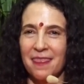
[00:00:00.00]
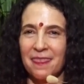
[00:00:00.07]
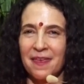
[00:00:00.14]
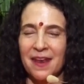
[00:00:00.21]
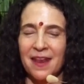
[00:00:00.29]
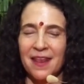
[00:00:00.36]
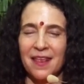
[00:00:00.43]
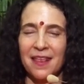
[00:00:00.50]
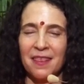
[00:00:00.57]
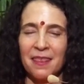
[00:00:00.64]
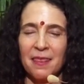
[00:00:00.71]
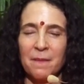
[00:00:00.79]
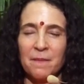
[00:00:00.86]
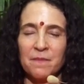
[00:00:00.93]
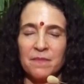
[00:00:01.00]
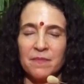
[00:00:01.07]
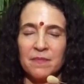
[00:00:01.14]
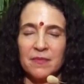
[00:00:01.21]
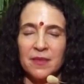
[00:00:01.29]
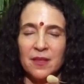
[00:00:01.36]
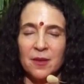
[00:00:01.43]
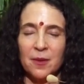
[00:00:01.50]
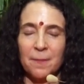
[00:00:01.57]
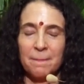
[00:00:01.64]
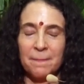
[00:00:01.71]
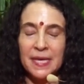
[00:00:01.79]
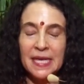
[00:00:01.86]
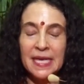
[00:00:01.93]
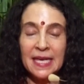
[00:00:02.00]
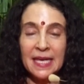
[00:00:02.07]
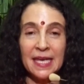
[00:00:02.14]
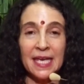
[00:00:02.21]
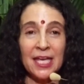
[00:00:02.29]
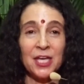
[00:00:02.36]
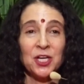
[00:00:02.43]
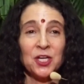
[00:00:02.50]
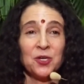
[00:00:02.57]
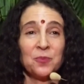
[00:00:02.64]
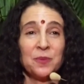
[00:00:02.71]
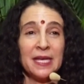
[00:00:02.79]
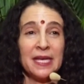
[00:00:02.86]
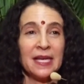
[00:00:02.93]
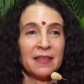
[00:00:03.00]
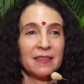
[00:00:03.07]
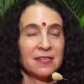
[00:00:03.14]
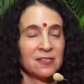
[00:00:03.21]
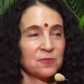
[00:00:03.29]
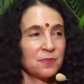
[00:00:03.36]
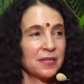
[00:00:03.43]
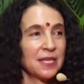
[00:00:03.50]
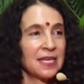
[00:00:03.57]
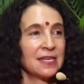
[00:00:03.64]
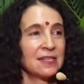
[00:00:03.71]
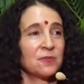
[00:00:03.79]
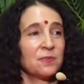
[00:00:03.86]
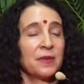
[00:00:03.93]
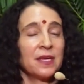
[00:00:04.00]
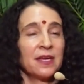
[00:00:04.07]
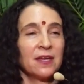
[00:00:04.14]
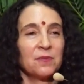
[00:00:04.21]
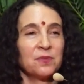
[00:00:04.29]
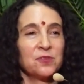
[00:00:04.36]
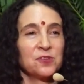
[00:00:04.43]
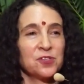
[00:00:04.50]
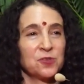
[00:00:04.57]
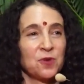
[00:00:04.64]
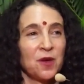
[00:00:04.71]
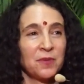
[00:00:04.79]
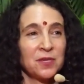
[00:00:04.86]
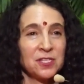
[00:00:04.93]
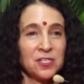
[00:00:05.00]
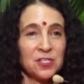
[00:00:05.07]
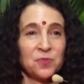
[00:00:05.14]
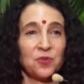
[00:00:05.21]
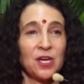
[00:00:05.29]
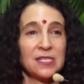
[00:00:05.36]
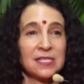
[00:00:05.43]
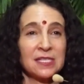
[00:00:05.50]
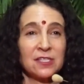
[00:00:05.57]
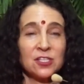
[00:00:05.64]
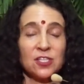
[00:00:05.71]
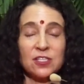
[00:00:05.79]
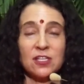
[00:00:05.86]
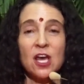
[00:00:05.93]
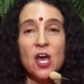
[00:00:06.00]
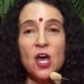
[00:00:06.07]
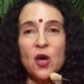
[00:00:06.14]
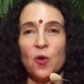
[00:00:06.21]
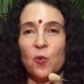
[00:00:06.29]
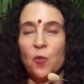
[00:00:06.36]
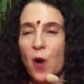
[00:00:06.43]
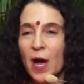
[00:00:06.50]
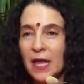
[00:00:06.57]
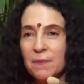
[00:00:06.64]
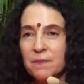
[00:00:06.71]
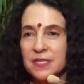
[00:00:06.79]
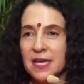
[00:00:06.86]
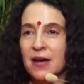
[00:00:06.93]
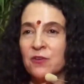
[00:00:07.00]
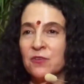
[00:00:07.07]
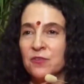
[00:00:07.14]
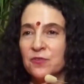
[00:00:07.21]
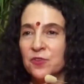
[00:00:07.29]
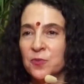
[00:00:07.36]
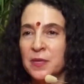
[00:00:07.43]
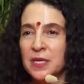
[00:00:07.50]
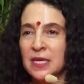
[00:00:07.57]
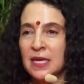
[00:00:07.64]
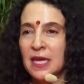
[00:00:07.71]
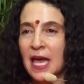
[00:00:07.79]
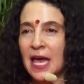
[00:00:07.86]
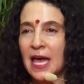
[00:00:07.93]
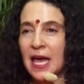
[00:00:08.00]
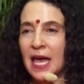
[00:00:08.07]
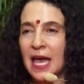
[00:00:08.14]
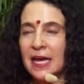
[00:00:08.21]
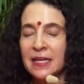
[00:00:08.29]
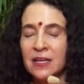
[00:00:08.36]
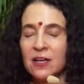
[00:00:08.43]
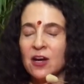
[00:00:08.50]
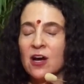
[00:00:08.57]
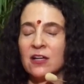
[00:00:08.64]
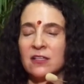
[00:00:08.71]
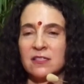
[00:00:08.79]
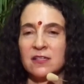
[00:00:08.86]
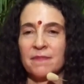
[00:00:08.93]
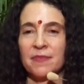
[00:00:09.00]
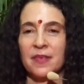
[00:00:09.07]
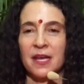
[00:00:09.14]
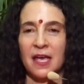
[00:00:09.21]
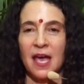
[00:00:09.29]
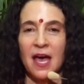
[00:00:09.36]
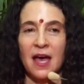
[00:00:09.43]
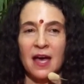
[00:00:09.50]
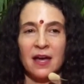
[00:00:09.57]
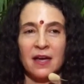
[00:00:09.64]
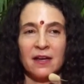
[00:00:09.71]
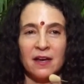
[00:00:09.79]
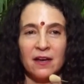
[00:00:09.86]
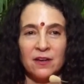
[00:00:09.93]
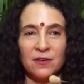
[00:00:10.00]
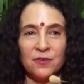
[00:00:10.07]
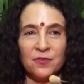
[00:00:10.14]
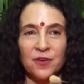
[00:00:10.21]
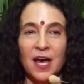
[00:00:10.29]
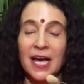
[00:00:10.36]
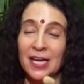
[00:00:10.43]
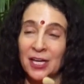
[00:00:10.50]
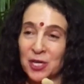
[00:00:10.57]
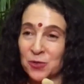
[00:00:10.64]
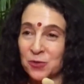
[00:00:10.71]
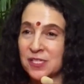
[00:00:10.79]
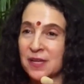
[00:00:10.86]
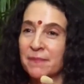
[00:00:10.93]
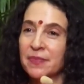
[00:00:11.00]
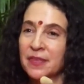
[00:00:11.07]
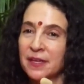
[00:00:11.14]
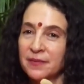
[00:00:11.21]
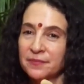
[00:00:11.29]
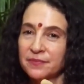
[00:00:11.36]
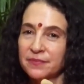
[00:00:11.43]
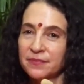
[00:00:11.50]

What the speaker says: that being here, being in this place, being in Pujya Swamiji's presence just wiped out for me any concept that I had of I know something.